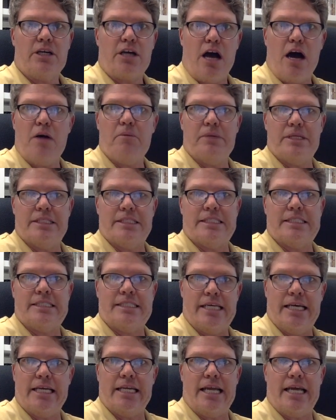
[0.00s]
Come and
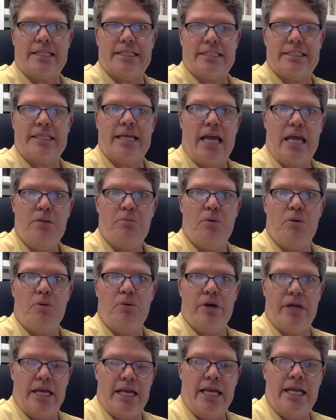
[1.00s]
sit at the table
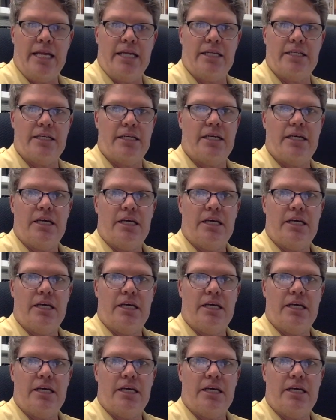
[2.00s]
and eat.